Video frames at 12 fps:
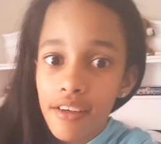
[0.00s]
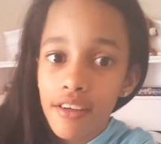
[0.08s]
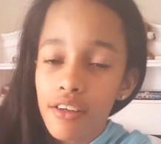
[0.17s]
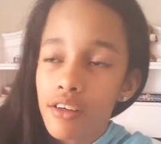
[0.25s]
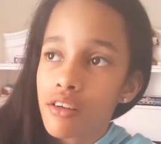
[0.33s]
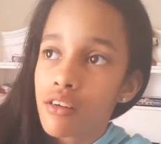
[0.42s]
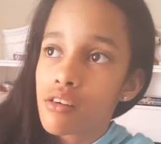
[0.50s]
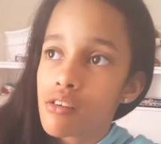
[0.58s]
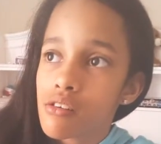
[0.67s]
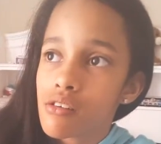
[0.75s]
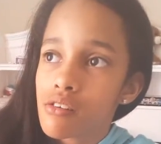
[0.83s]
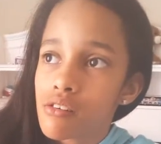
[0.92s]

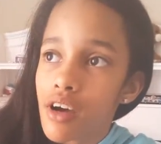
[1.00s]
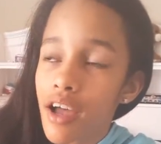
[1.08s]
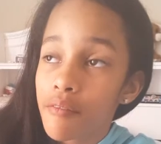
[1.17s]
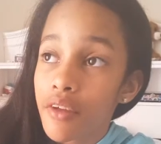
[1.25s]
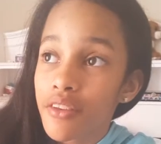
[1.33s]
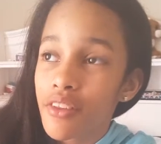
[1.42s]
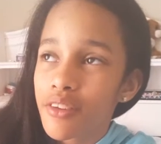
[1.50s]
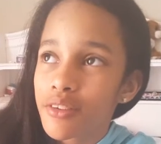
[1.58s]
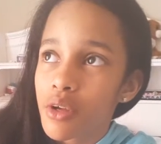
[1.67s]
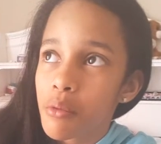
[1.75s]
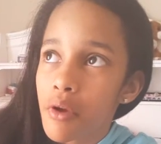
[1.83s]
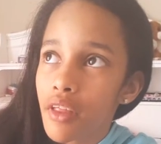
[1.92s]
I have nothing to
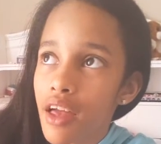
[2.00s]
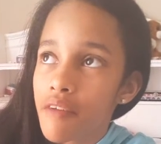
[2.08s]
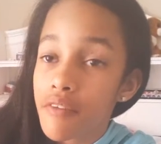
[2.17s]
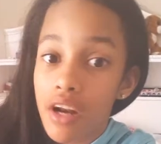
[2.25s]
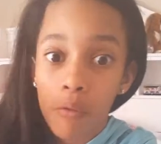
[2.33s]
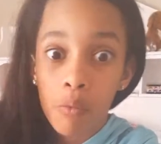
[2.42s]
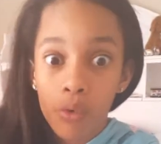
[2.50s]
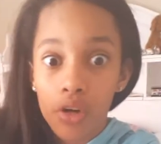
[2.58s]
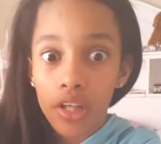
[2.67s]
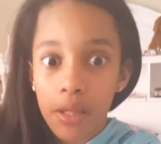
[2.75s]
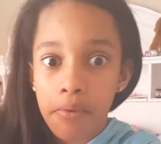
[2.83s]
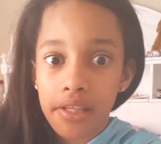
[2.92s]
do with my life, and I'm
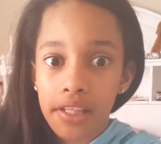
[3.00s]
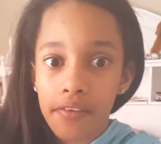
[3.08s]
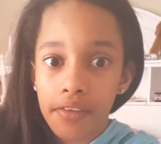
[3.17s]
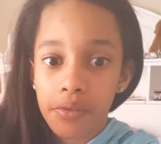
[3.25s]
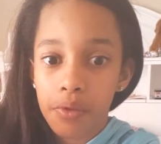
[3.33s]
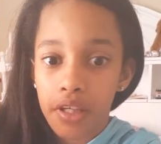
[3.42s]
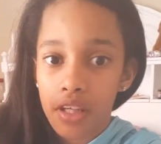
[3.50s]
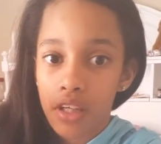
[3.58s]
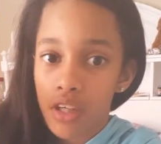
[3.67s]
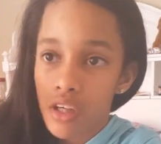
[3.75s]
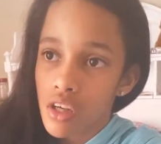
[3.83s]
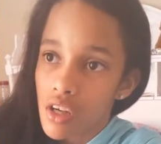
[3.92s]
really busy this
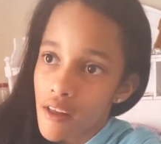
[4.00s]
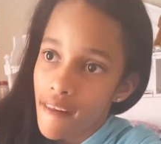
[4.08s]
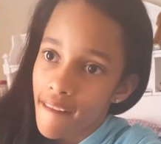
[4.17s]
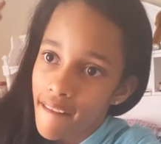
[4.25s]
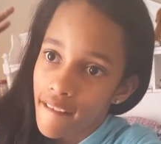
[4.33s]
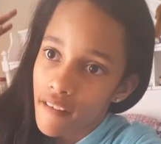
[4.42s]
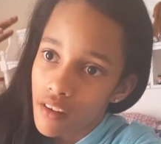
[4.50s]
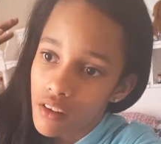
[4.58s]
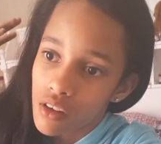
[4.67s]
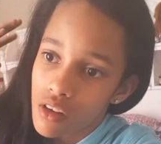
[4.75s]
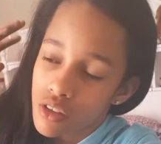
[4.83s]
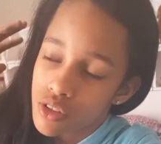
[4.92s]
week.
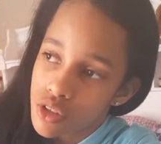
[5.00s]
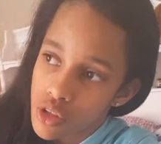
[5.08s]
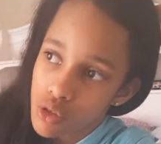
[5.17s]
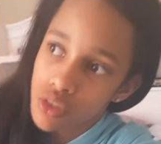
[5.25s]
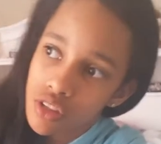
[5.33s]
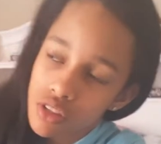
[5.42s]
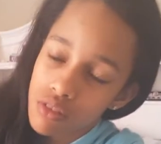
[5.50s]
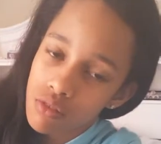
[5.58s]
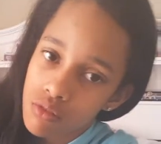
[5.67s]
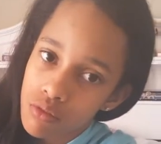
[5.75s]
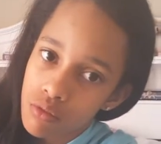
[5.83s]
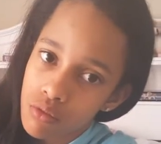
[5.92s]
Uh, Tuesday,
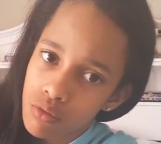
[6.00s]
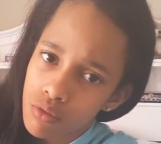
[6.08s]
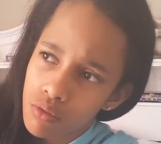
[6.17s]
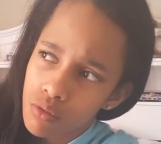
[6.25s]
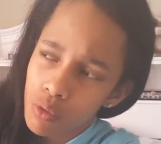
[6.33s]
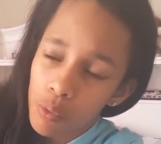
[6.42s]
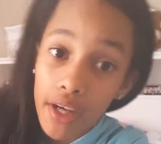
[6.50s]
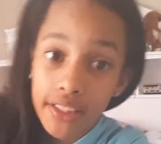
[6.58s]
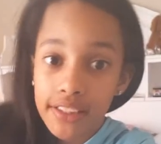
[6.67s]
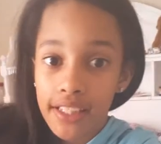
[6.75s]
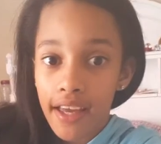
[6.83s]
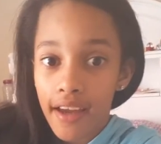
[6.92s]

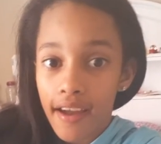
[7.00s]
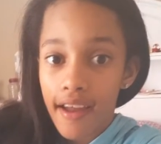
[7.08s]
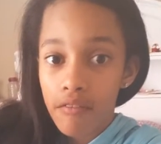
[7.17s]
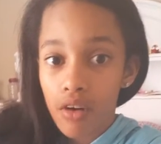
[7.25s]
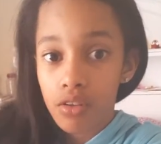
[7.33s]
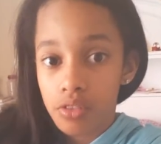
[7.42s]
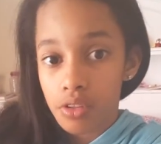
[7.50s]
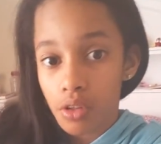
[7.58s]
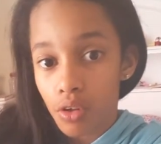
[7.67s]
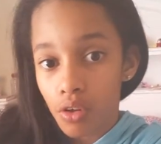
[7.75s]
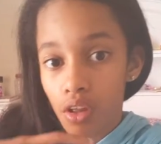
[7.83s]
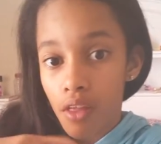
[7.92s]
Wednesday I have Heart and
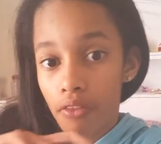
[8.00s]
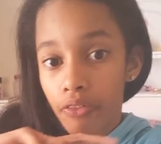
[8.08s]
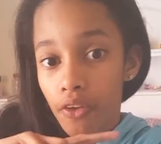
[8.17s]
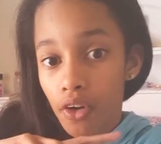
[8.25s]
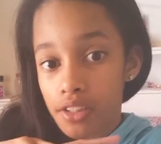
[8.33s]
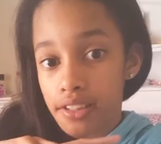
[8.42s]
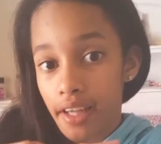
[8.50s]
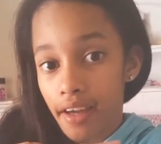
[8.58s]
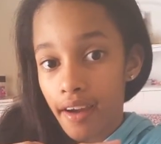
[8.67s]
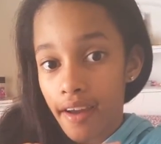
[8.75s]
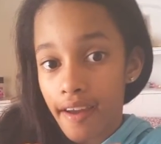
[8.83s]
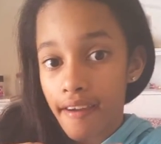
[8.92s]
Soul. Thursday
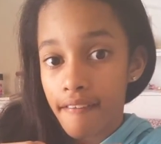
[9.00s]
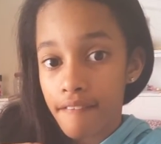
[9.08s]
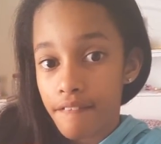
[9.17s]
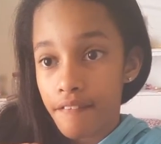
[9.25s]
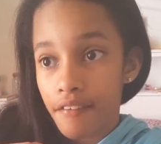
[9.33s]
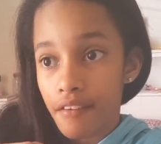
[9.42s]
I have